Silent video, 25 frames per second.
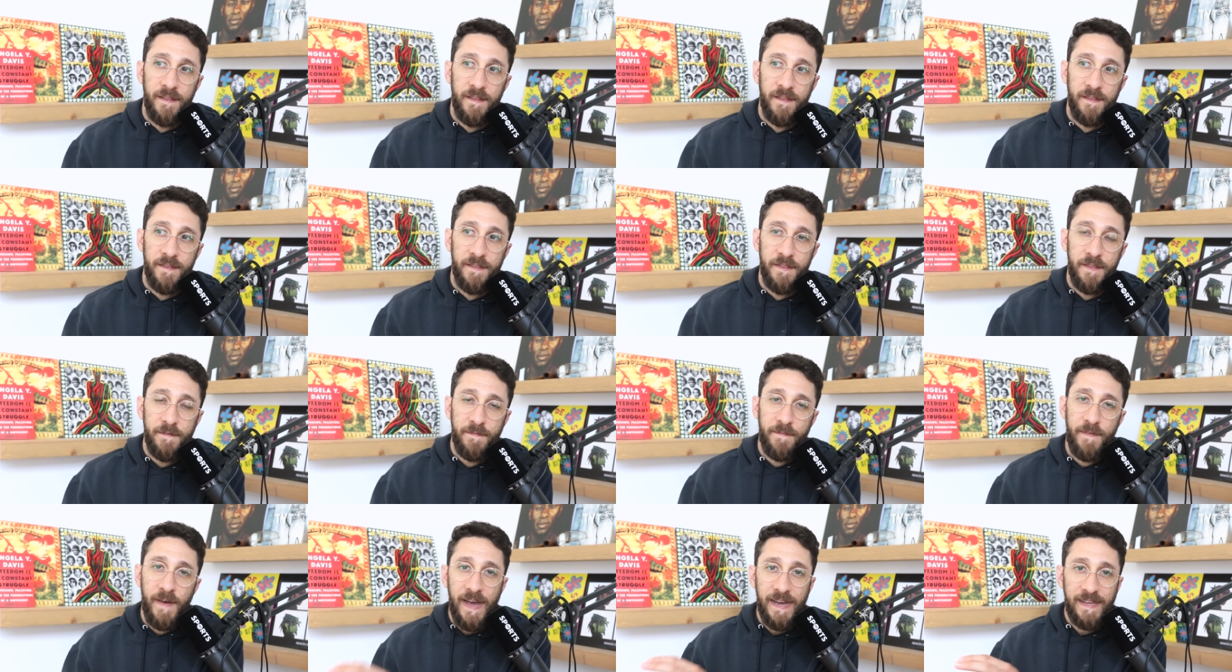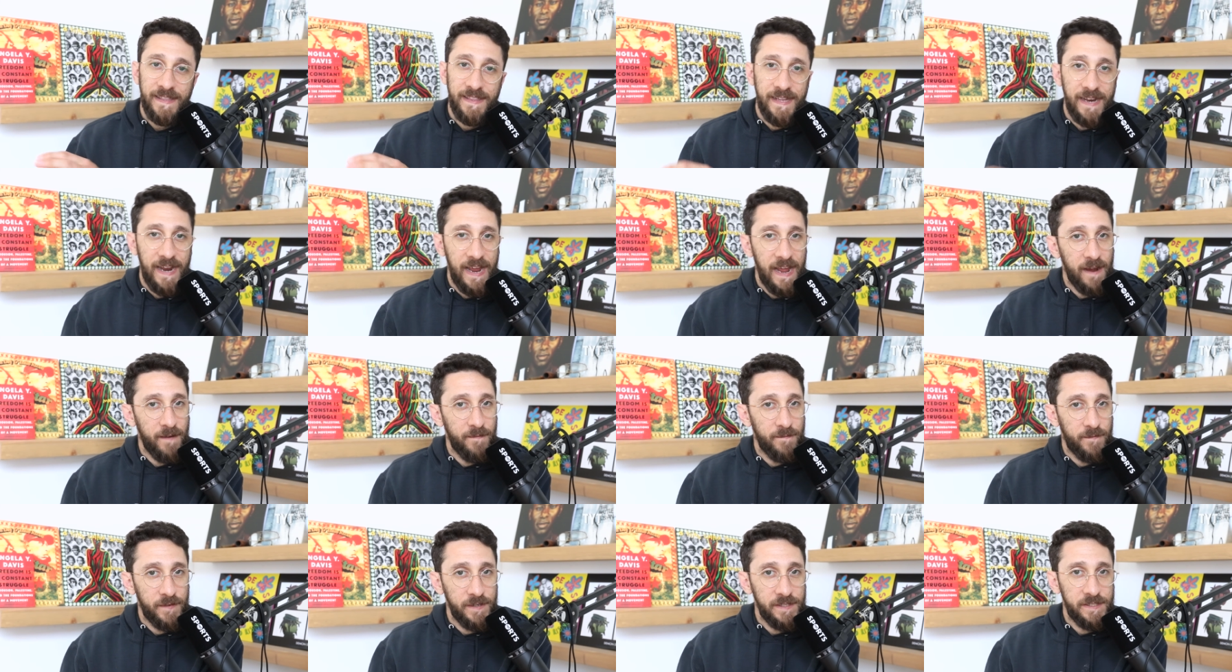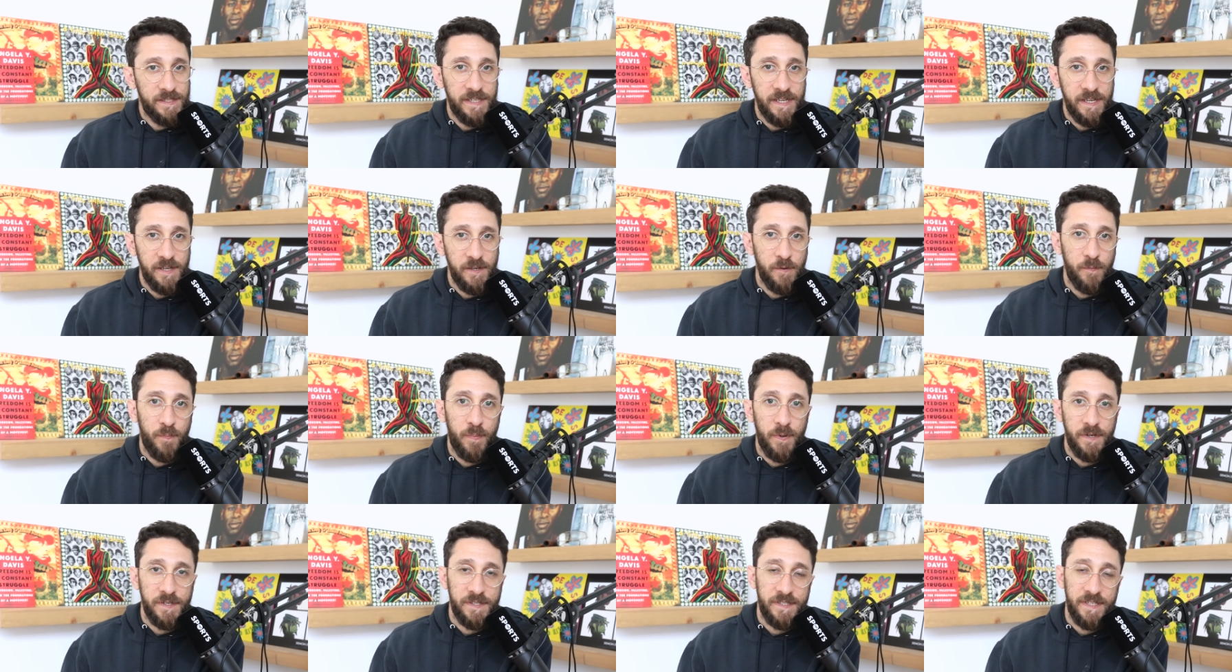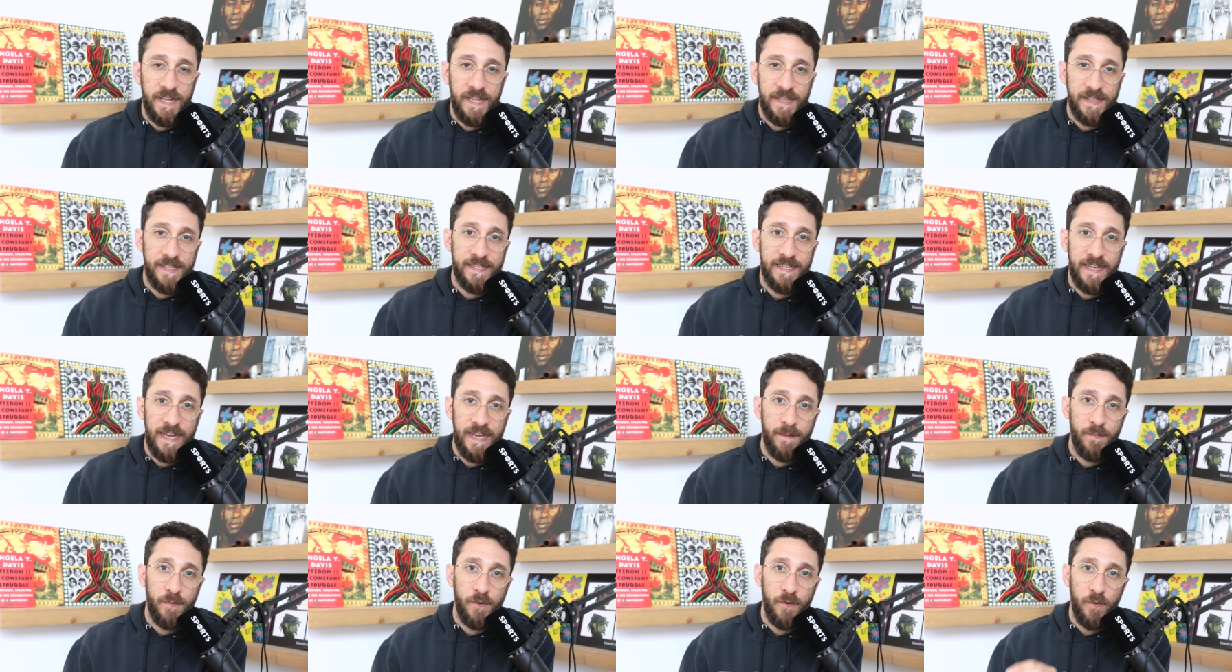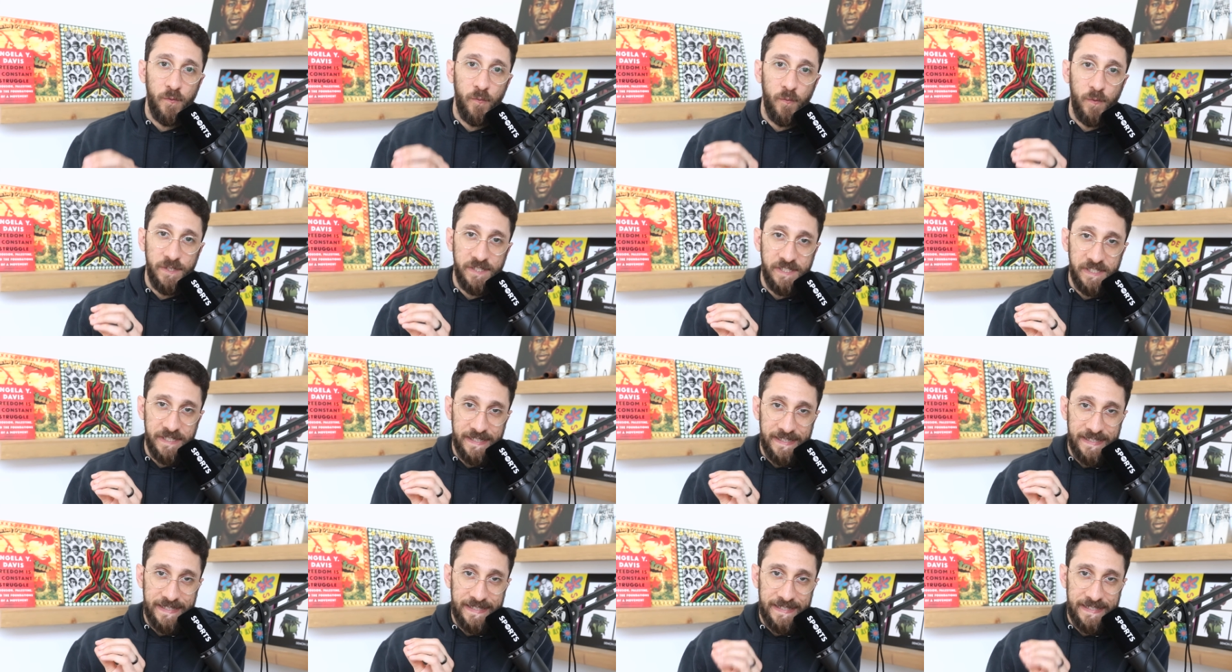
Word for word: the fact that every single person at the table was